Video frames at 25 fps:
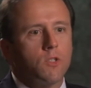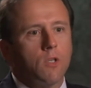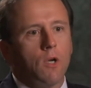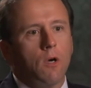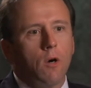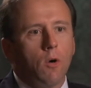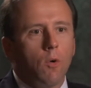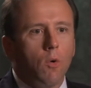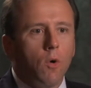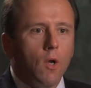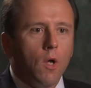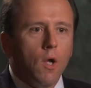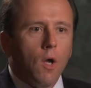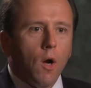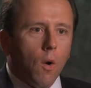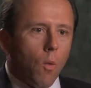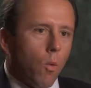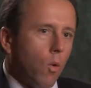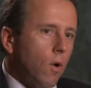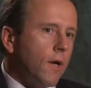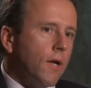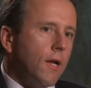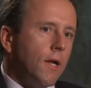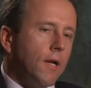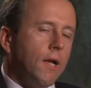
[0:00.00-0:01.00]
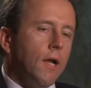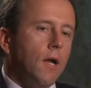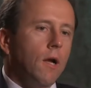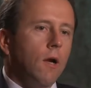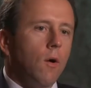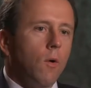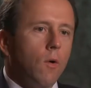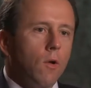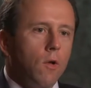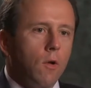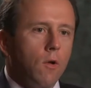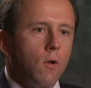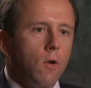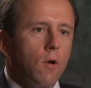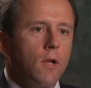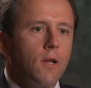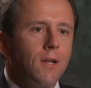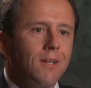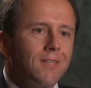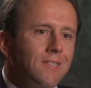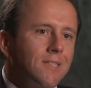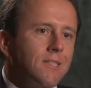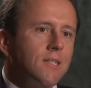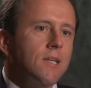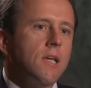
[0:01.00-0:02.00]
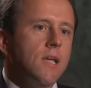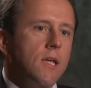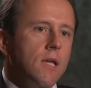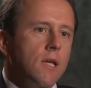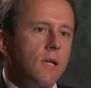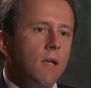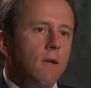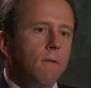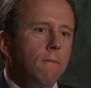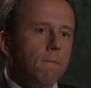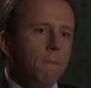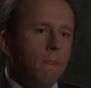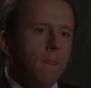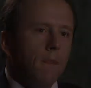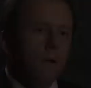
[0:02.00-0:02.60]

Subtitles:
So you're going to see